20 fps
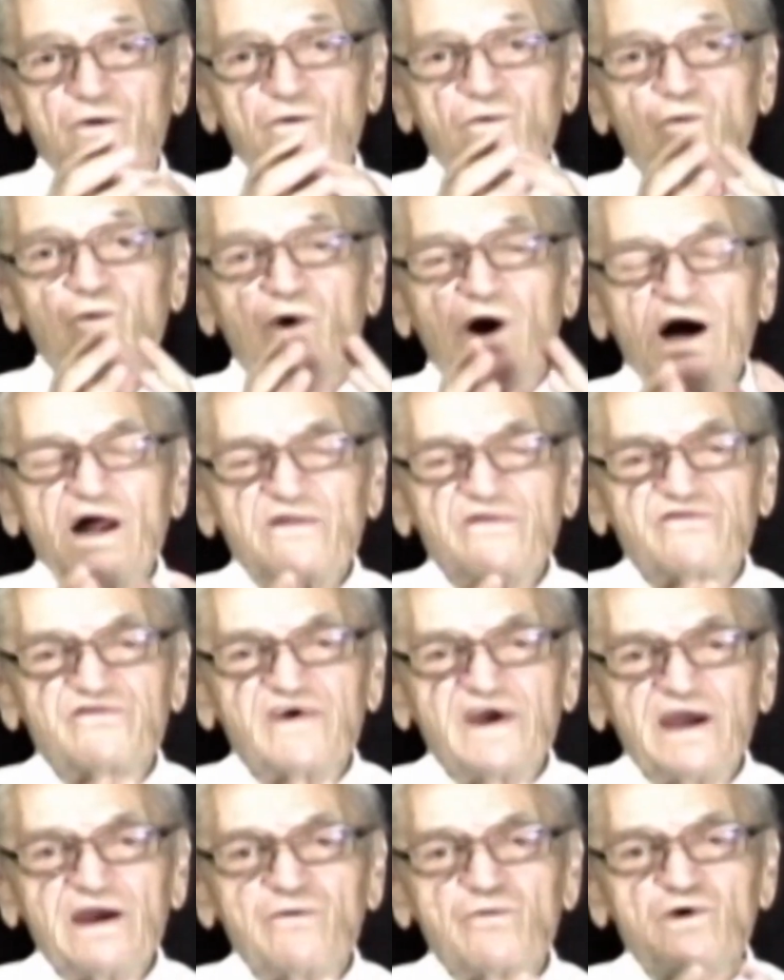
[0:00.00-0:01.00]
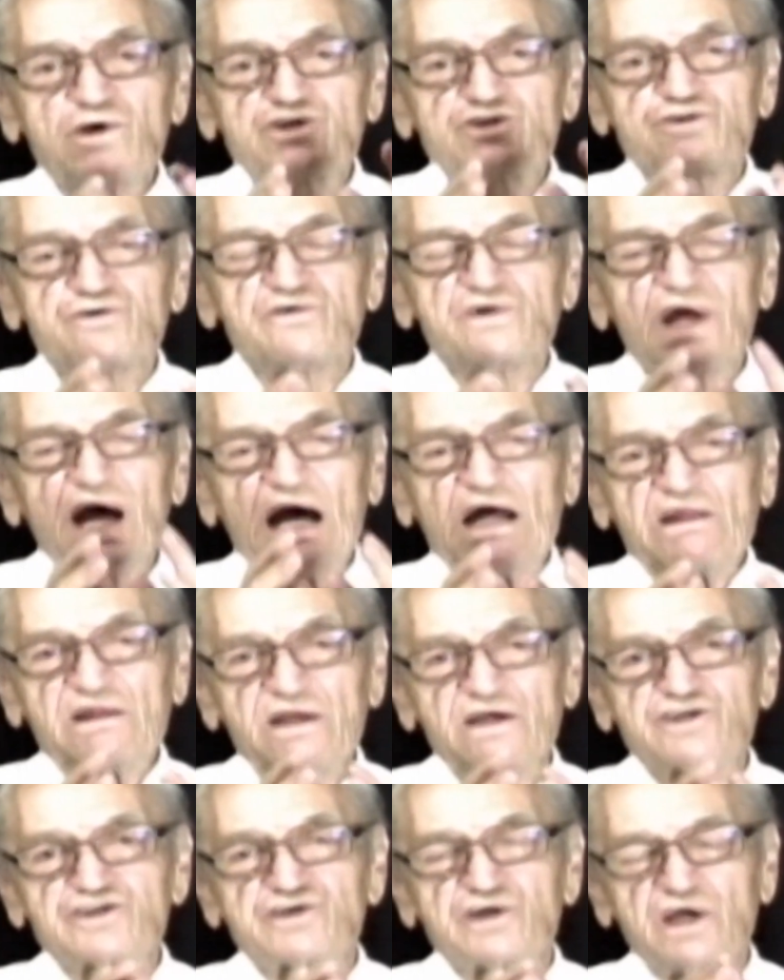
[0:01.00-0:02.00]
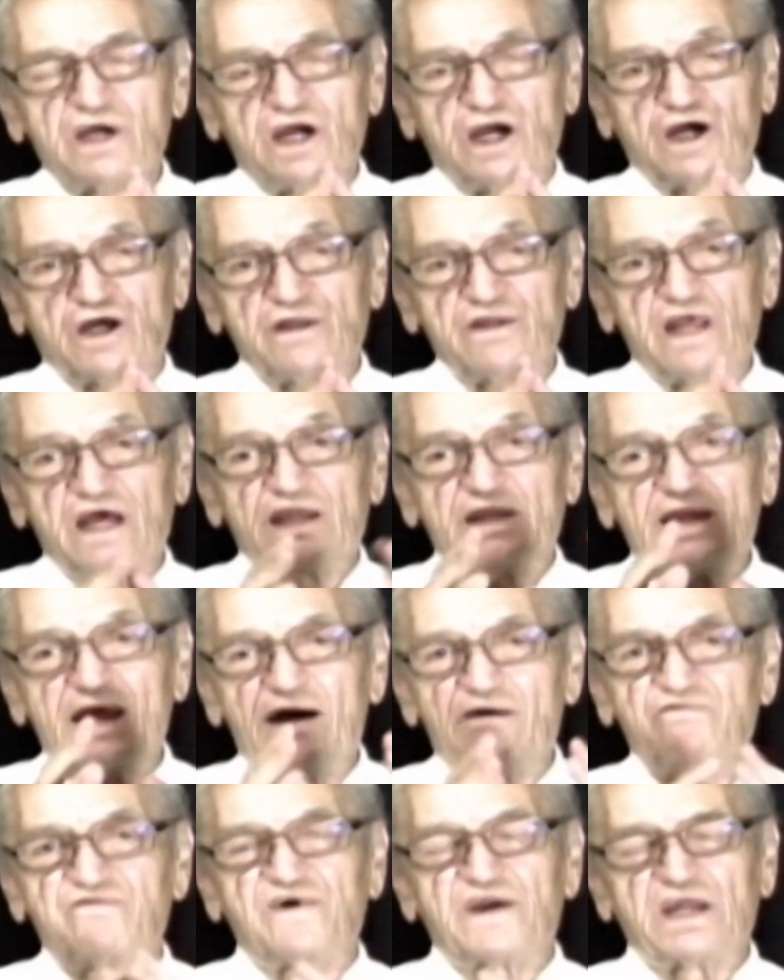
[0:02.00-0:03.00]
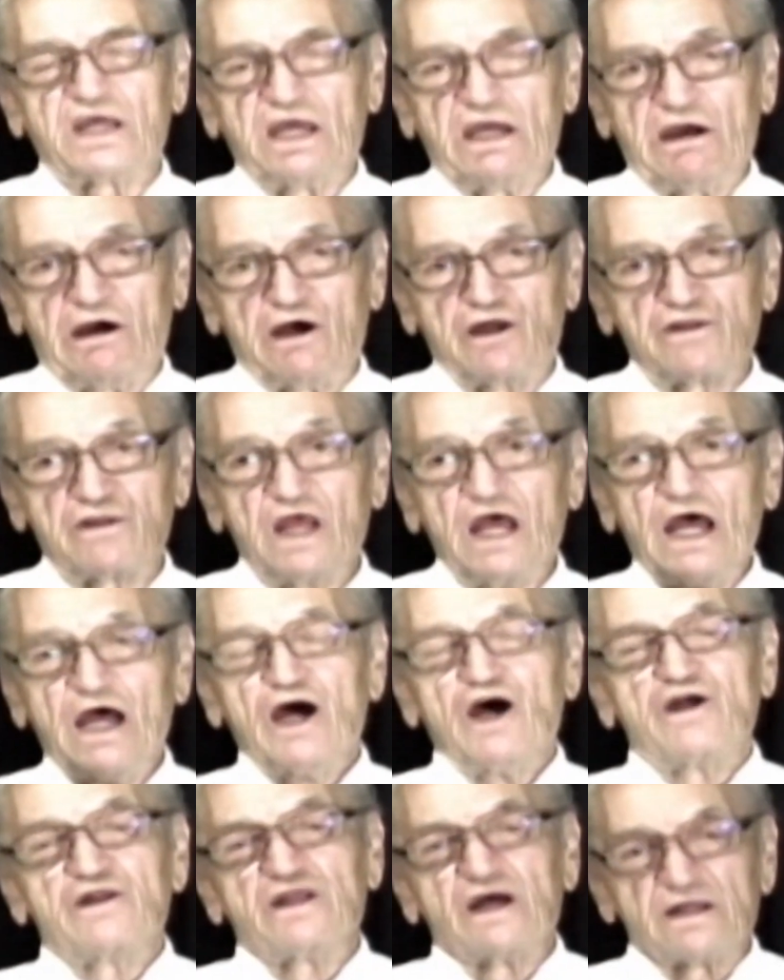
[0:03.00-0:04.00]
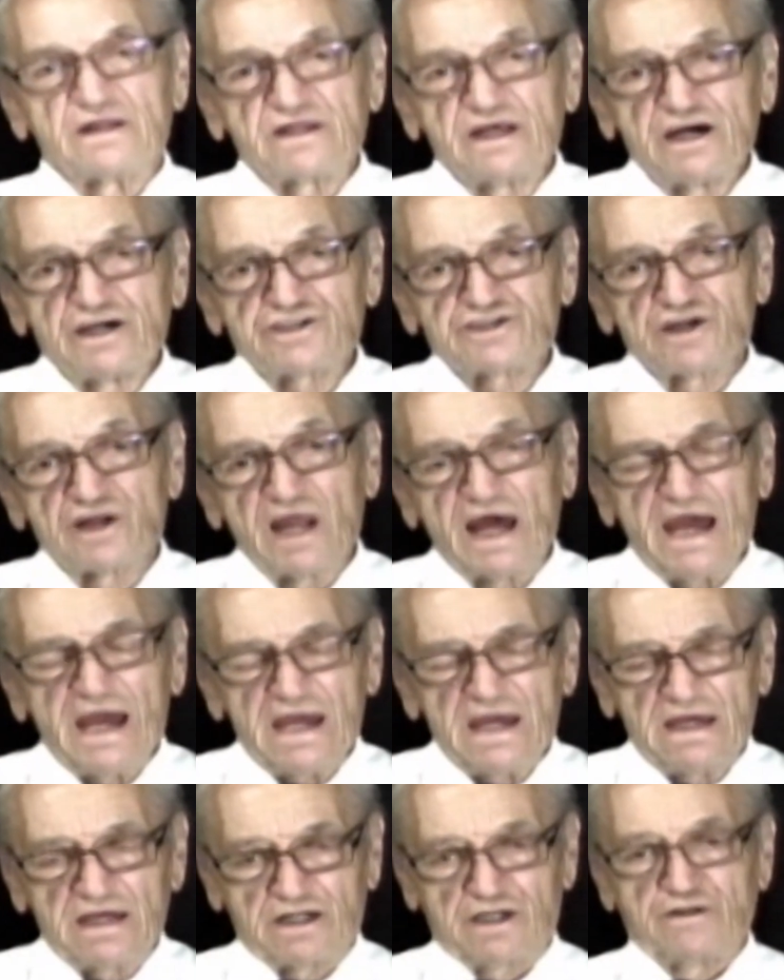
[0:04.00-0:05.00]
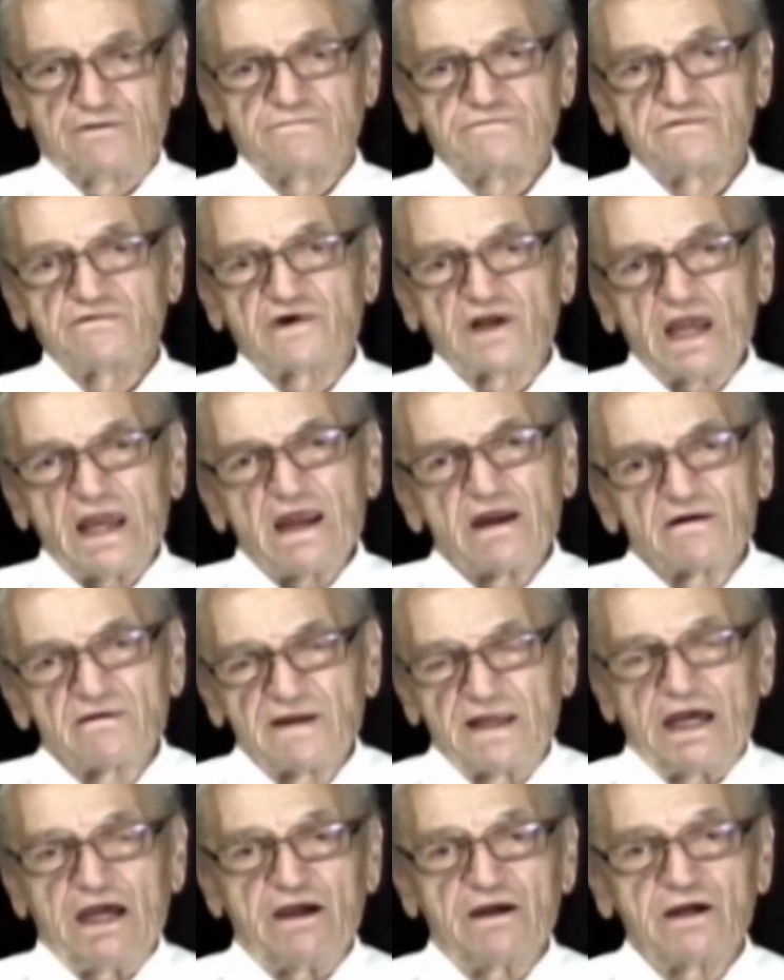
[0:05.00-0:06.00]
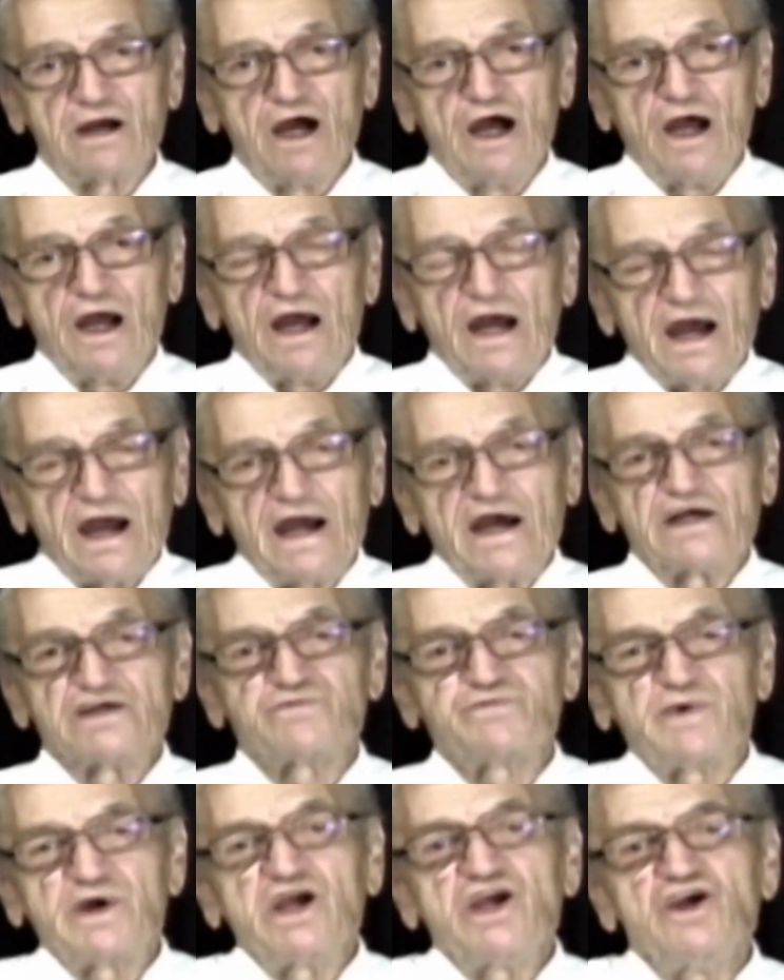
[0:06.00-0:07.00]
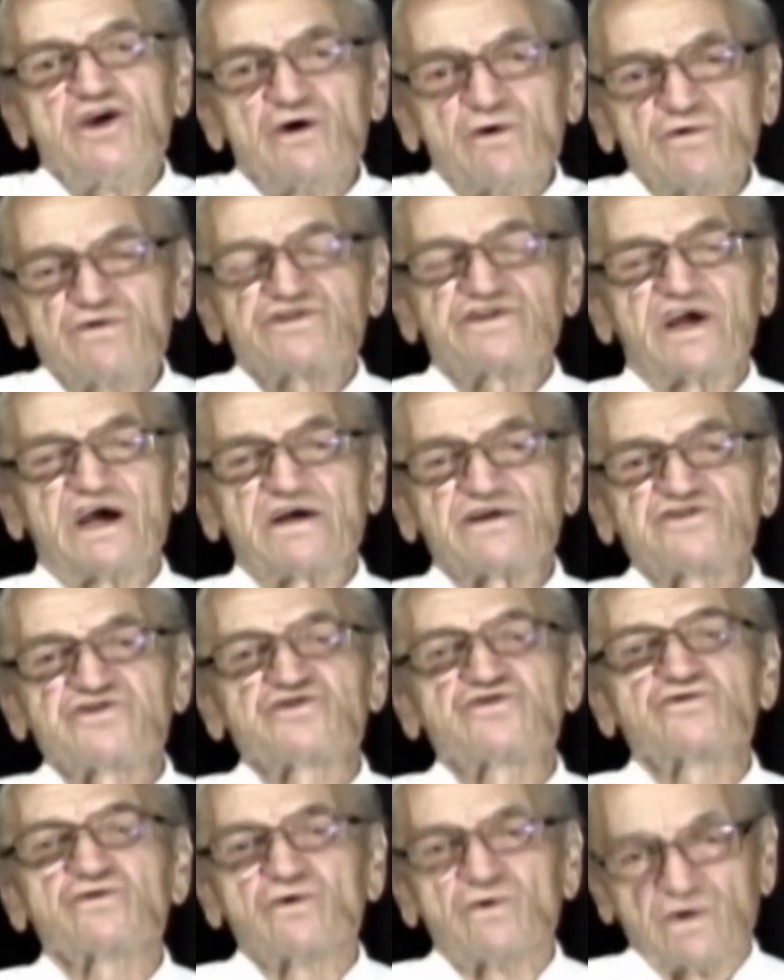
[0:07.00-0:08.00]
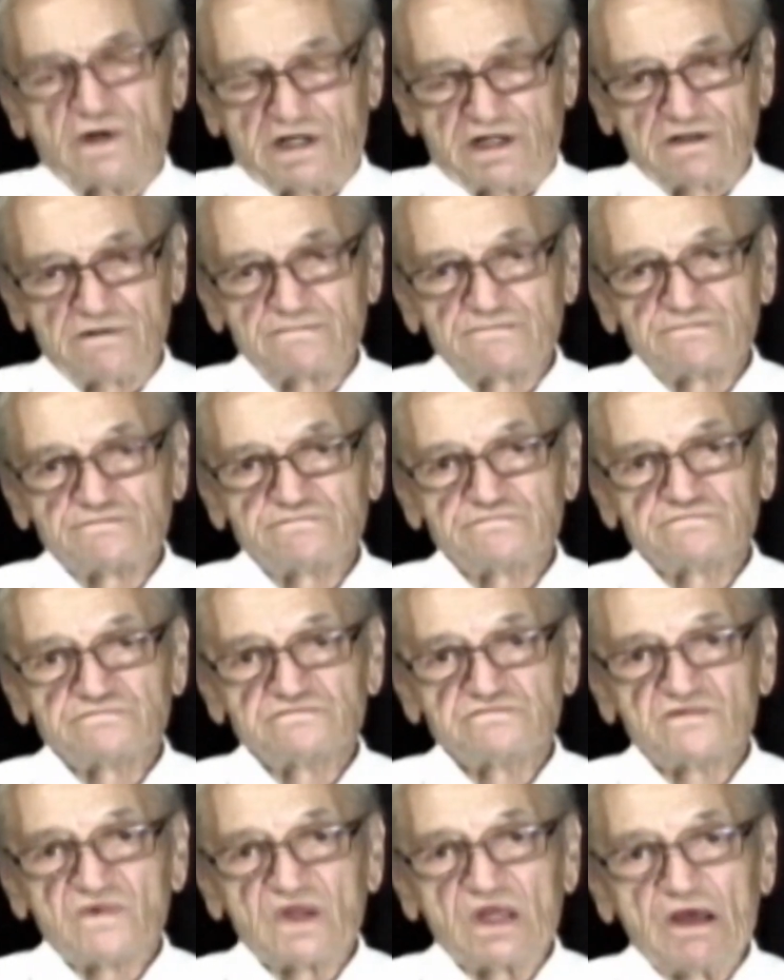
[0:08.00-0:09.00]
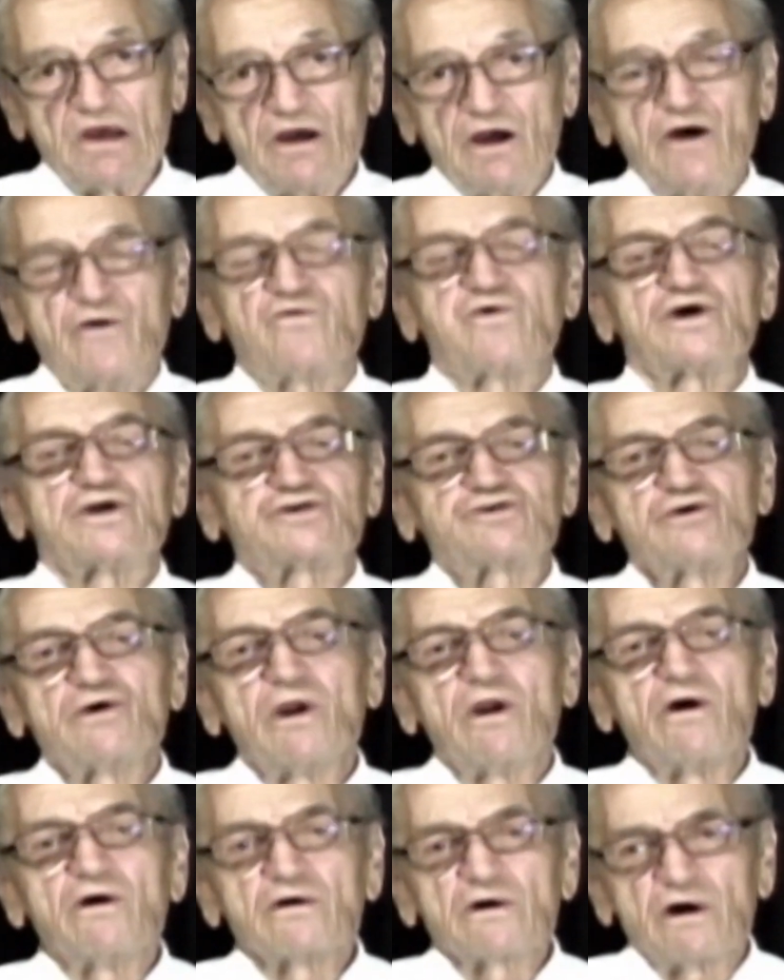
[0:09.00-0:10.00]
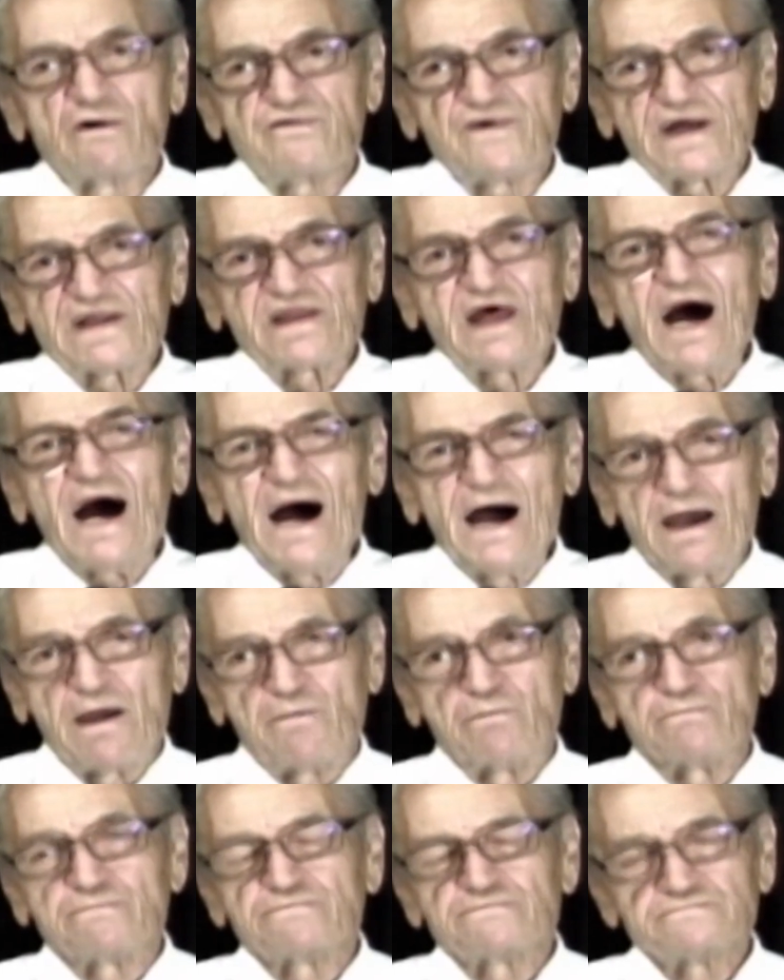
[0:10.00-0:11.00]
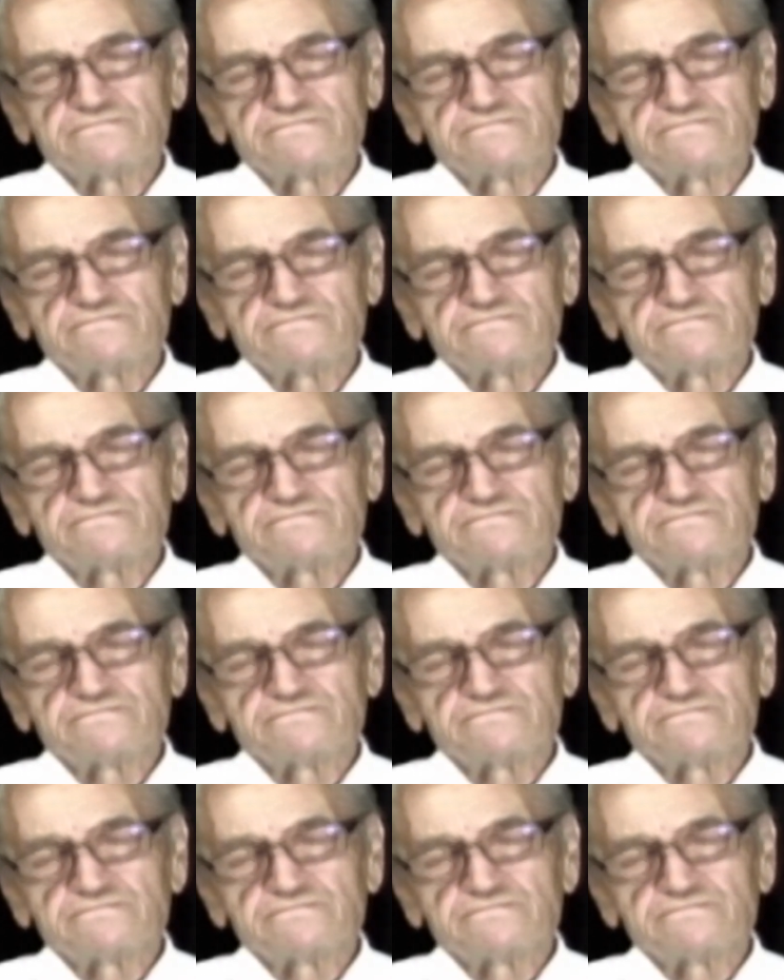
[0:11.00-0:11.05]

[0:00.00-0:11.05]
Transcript: One thing we should understand and not forget that this lake, Clear Lake, has been used as sewer for too long of a time.